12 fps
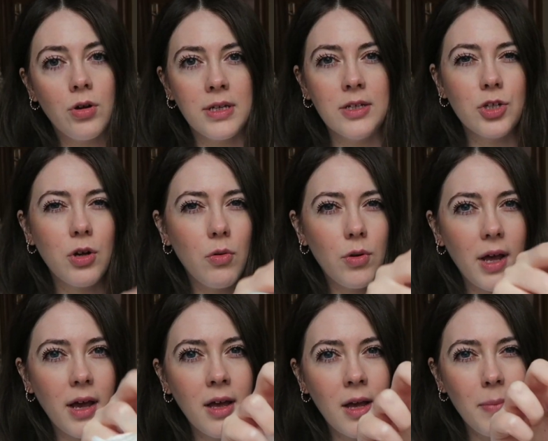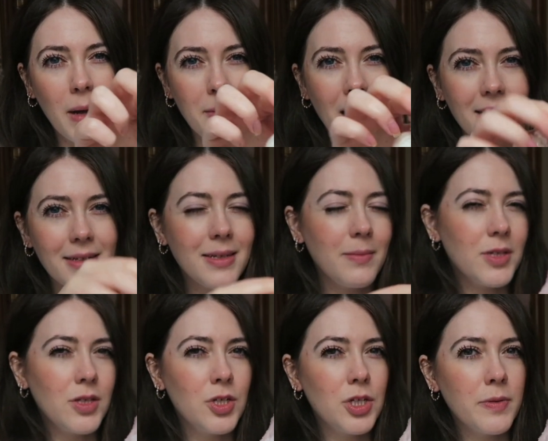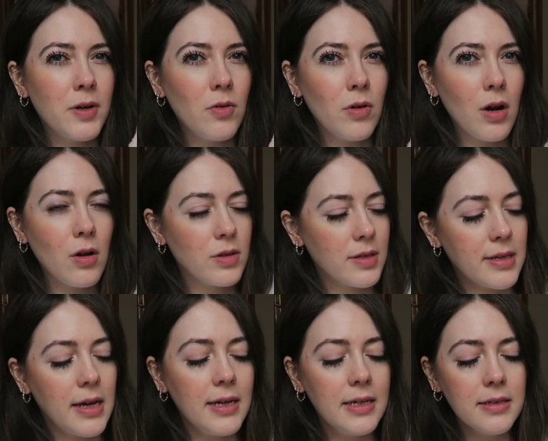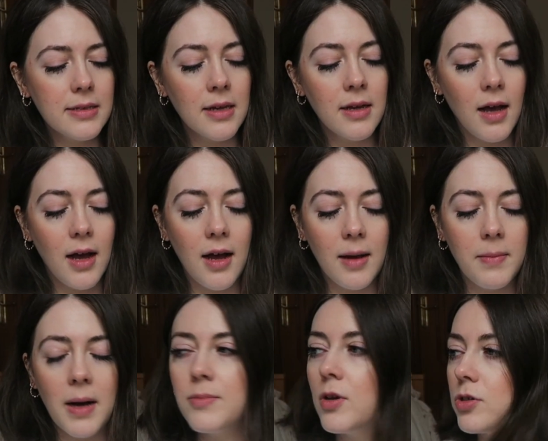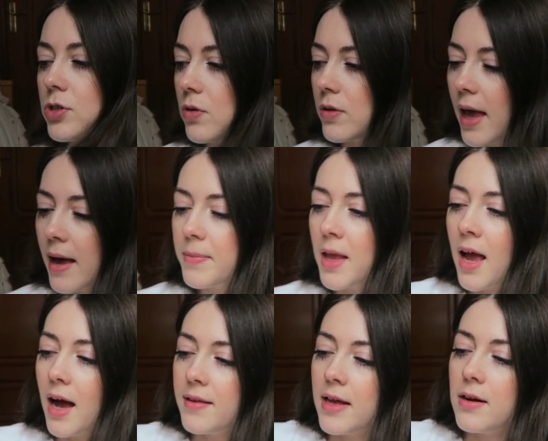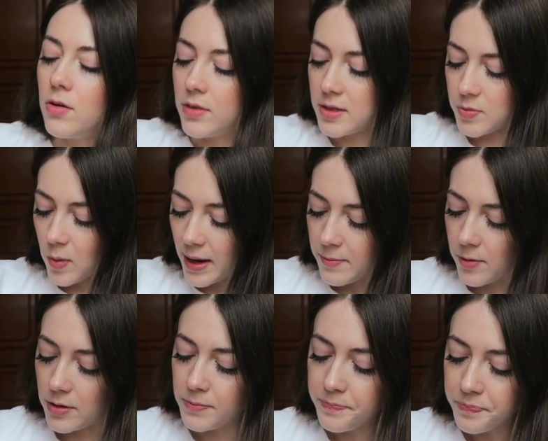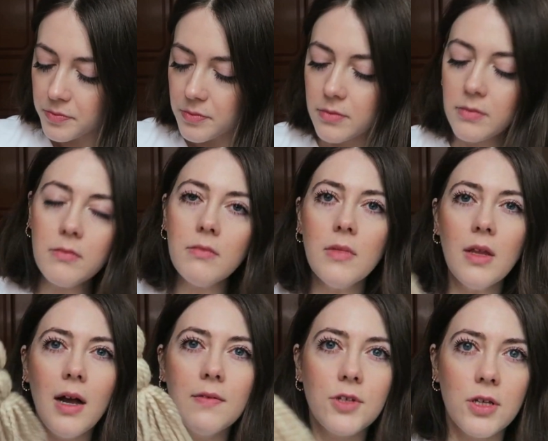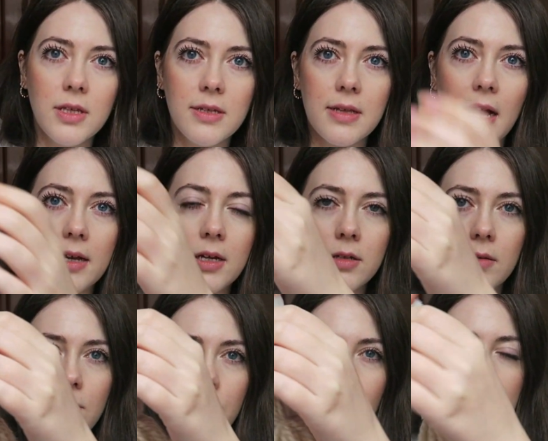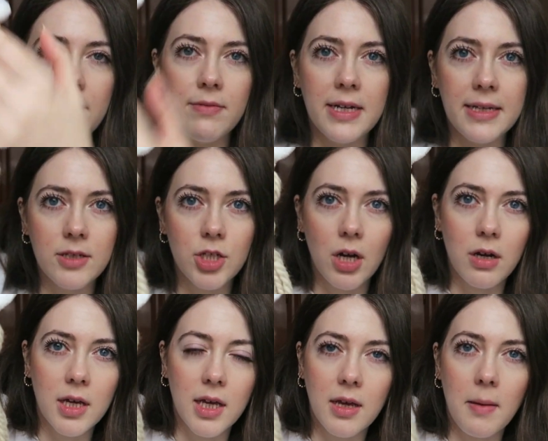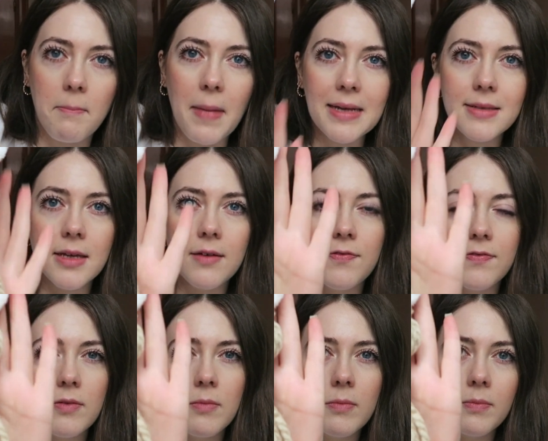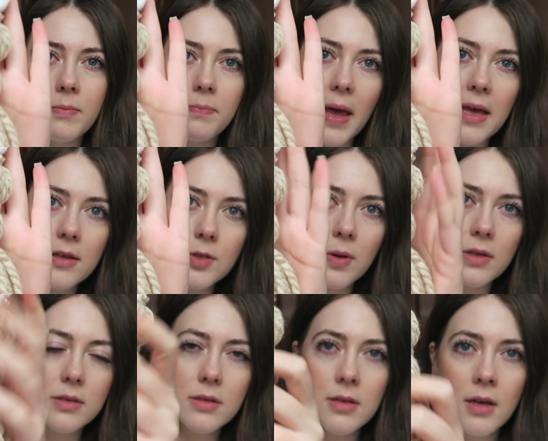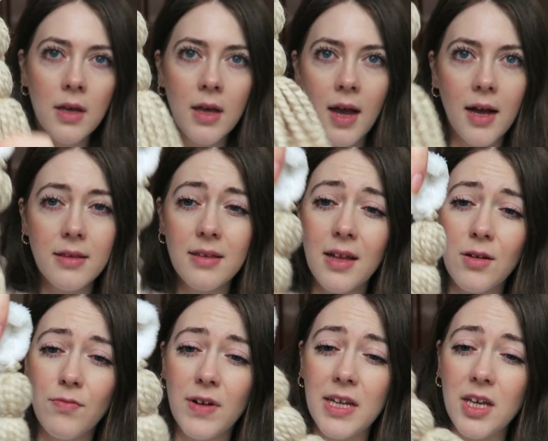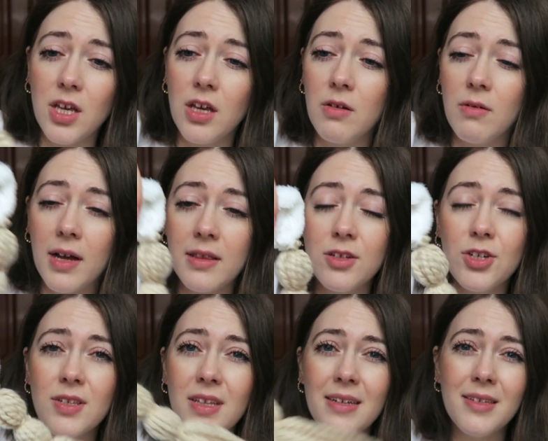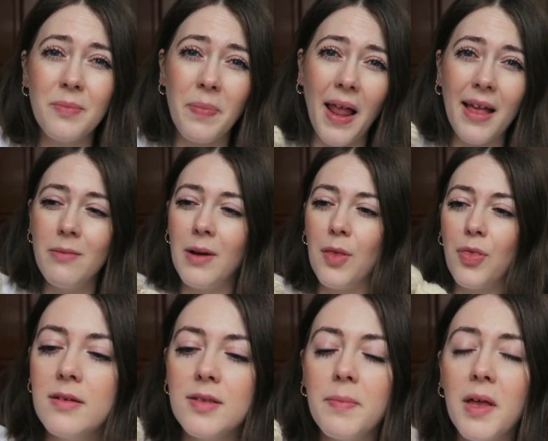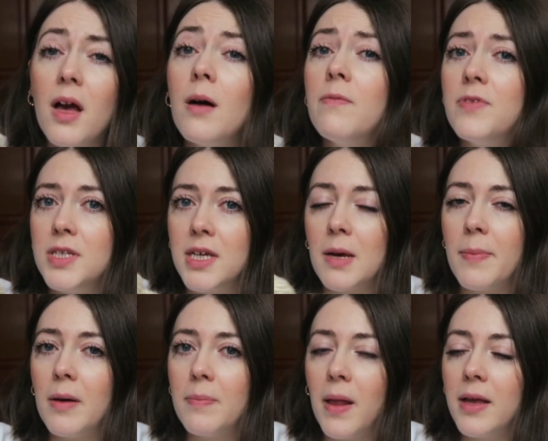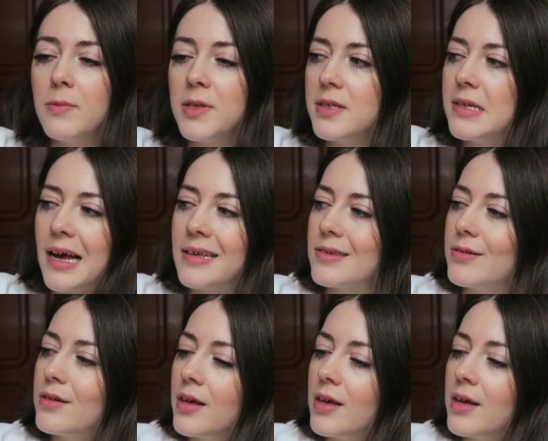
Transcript: on each corner, but I'm kind of tempted to do it all along the sides. I'm not sure yet. And then on this white one, I've done these like really chunky, massive beige ones. I think they look really cute and they're just nice to play with. There's something comforting about playing with a tassel.